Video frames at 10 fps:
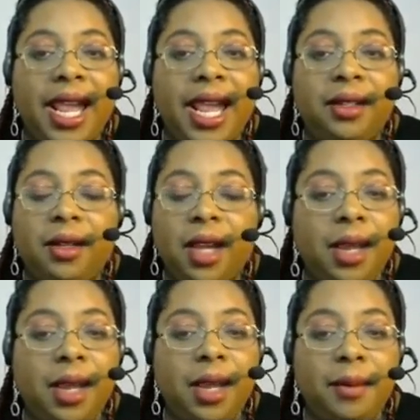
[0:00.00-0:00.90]
and
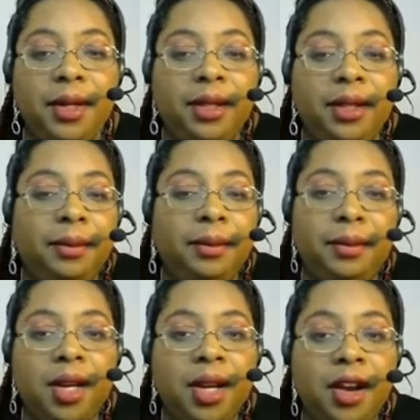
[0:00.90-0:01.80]
input the
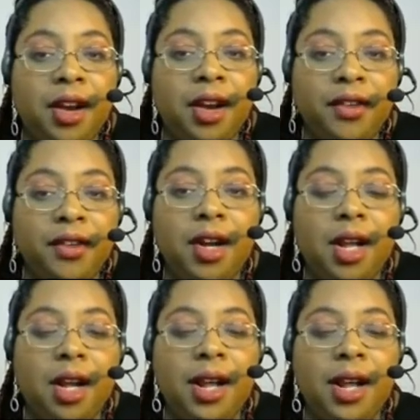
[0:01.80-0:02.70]
book
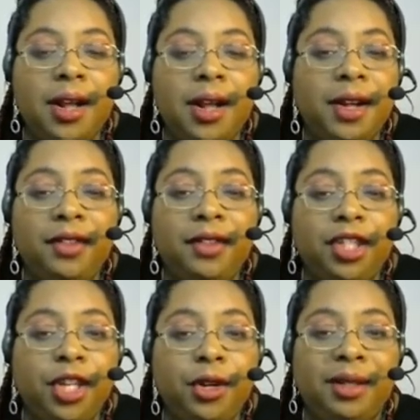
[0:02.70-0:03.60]
cover of
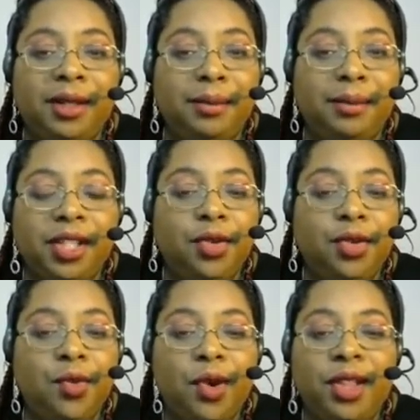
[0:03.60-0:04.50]
the chosen books
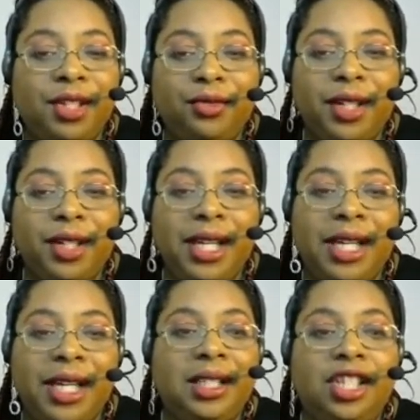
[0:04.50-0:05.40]
you want them to
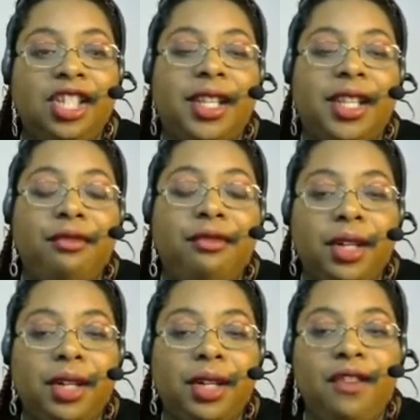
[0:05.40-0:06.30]
read. This is just
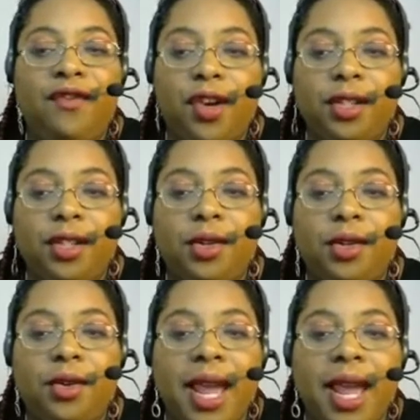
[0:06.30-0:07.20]
a really
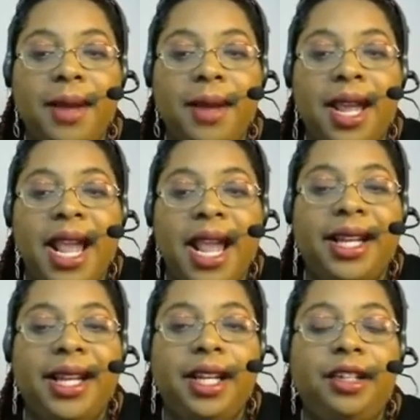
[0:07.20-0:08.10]
versatile app,
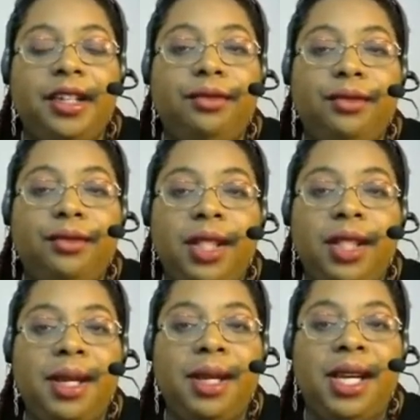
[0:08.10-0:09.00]
and it has
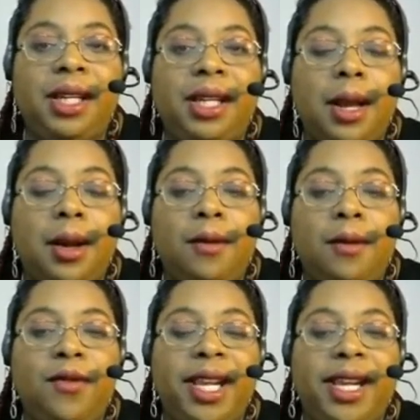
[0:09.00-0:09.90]
really been
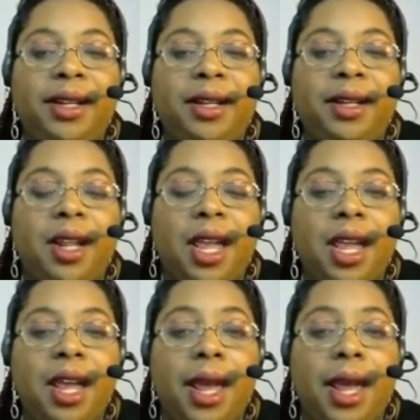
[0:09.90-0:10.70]
helpful in